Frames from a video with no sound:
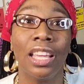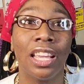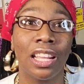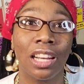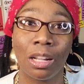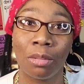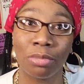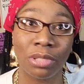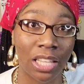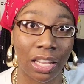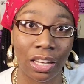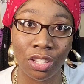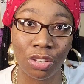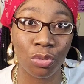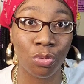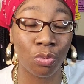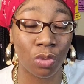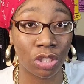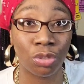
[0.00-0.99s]
and I'm telling
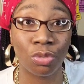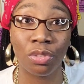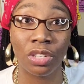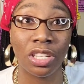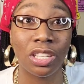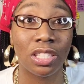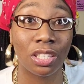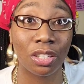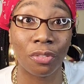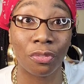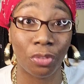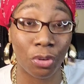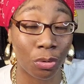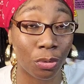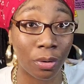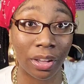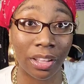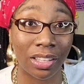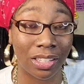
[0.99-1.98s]
you what you need to
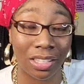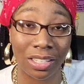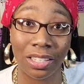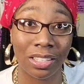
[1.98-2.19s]
avoid.